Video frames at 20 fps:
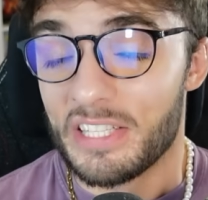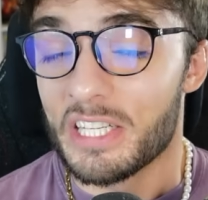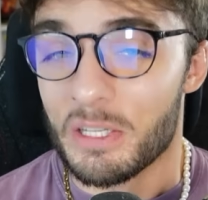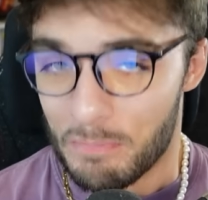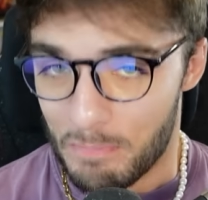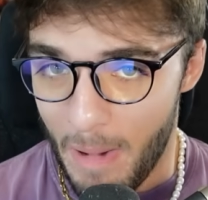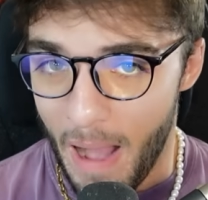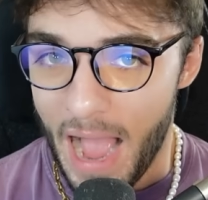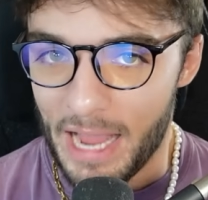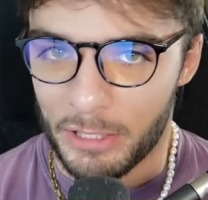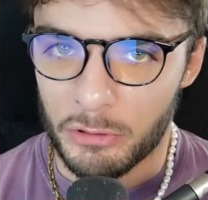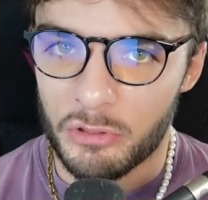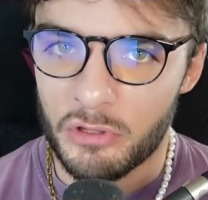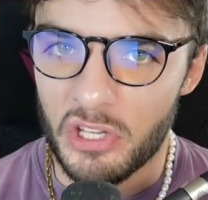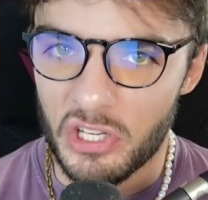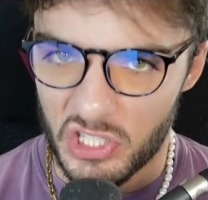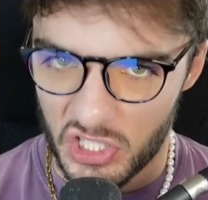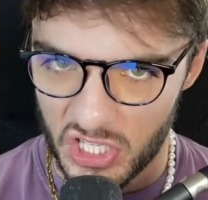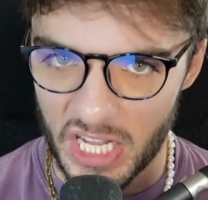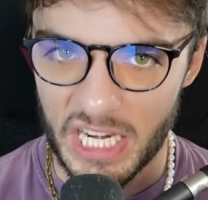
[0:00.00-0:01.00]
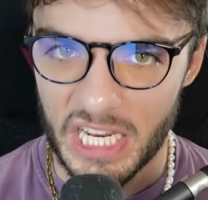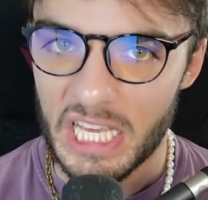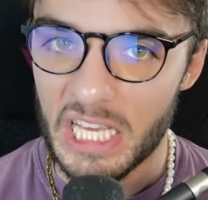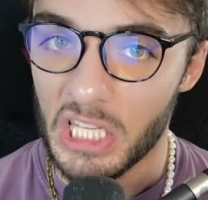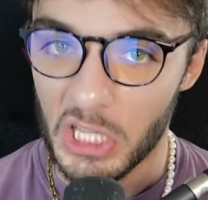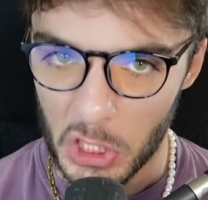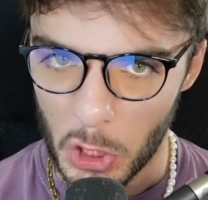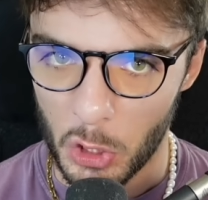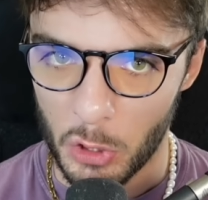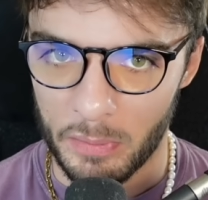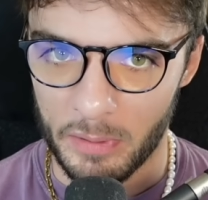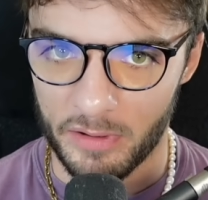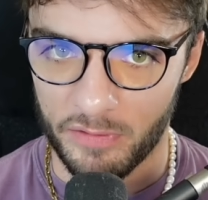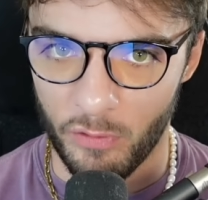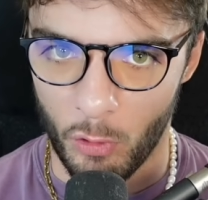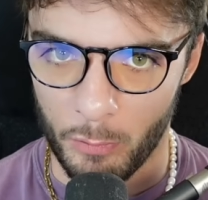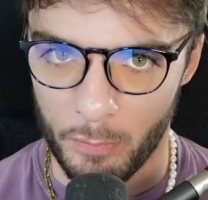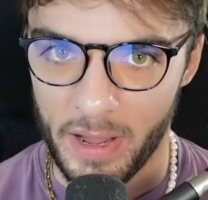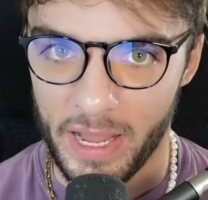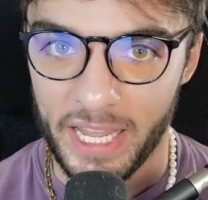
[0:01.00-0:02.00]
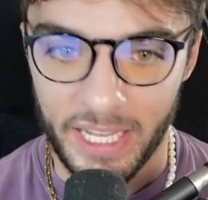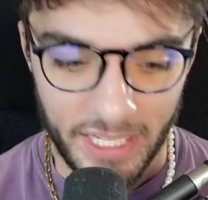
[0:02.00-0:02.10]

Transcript: has mired the city a little bit for me.